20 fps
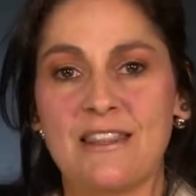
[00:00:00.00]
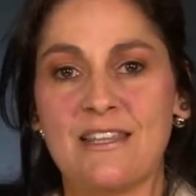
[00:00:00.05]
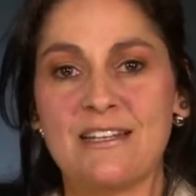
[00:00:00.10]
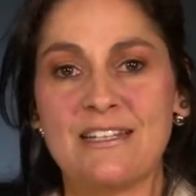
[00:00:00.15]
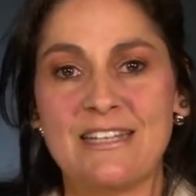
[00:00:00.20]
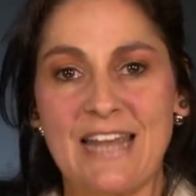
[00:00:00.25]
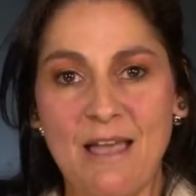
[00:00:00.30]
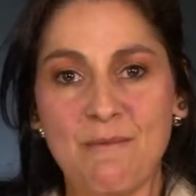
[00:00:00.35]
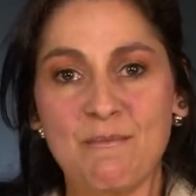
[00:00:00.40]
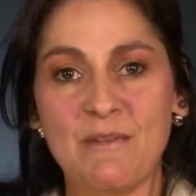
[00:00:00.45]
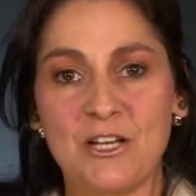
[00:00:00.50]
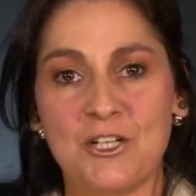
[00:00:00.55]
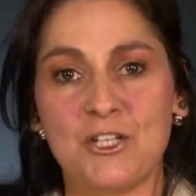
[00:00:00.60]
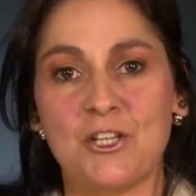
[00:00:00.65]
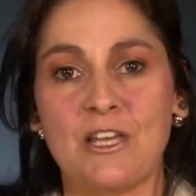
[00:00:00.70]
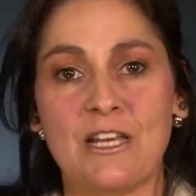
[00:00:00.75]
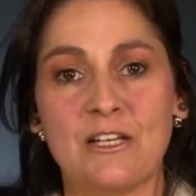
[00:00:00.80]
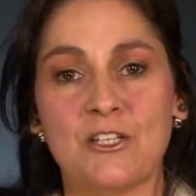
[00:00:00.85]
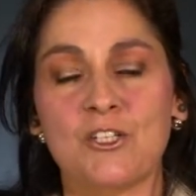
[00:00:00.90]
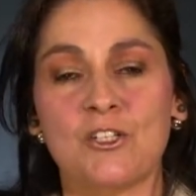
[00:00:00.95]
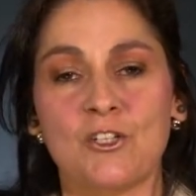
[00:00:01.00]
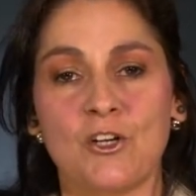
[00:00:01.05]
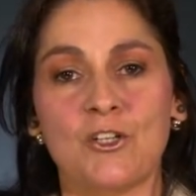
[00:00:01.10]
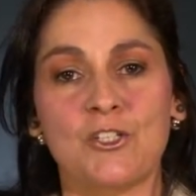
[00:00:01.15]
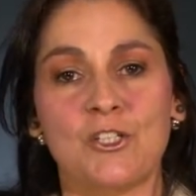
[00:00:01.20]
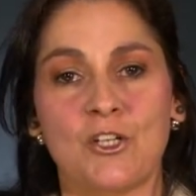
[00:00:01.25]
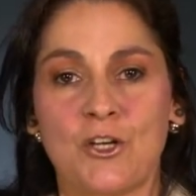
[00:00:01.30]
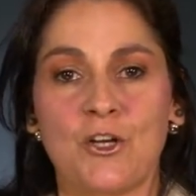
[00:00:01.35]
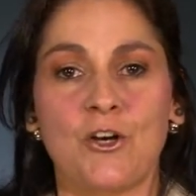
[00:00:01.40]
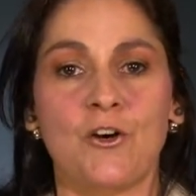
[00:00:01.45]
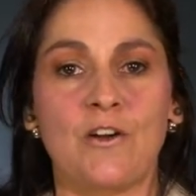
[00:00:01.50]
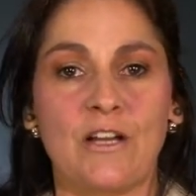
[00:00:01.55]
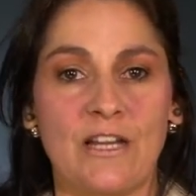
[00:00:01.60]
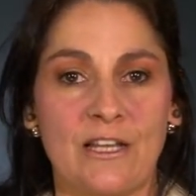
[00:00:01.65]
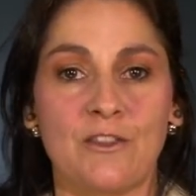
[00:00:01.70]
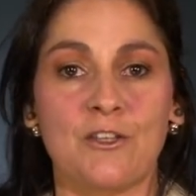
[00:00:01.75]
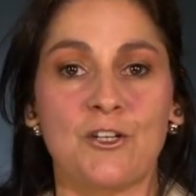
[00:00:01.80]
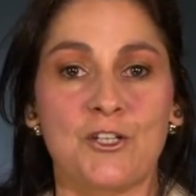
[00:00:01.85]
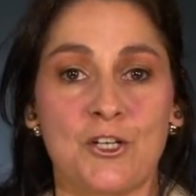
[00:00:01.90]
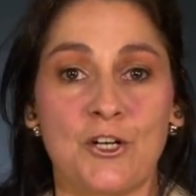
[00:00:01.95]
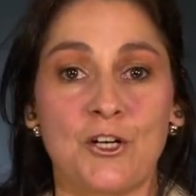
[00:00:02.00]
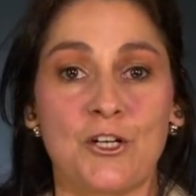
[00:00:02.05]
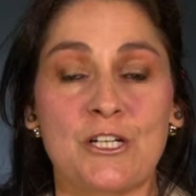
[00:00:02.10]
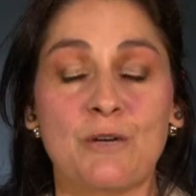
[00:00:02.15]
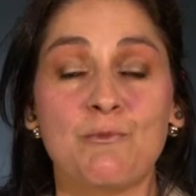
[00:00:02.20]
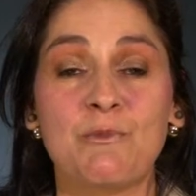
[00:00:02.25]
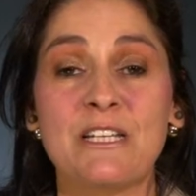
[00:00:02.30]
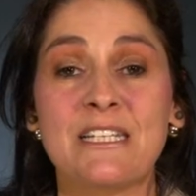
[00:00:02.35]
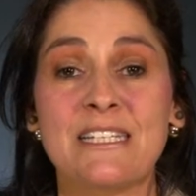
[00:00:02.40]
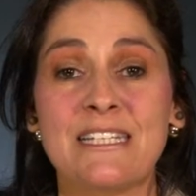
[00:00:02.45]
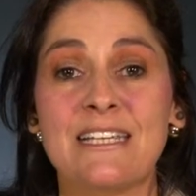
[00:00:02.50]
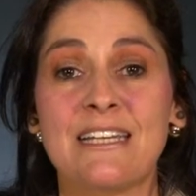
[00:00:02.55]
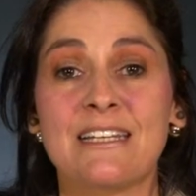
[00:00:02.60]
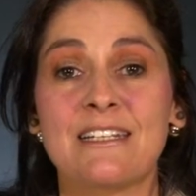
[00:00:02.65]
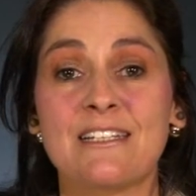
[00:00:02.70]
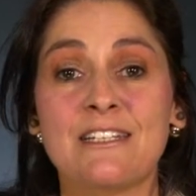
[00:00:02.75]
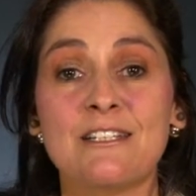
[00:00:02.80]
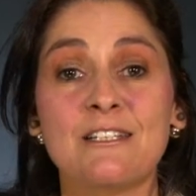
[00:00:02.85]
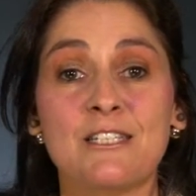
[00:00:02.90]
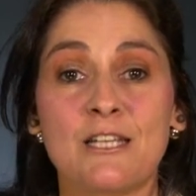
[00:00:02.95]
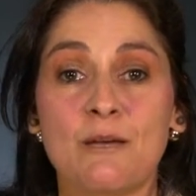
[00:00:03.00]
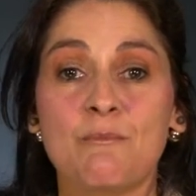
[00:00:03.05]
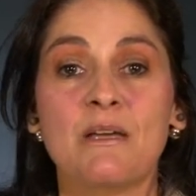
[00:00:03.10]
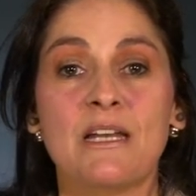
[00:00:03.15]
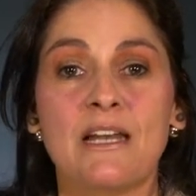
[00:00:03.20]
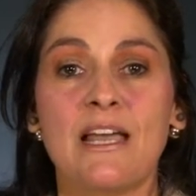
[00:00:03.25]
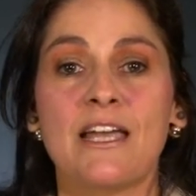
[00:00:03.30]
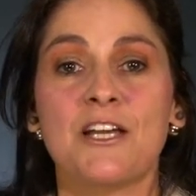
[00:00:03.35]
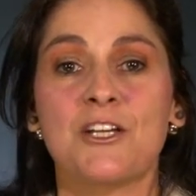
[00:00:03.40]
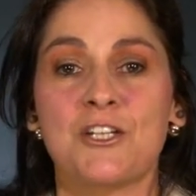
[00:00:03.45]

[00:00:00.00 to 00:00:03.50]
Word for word: the damage then starts occurring in the church. And we see a dissemination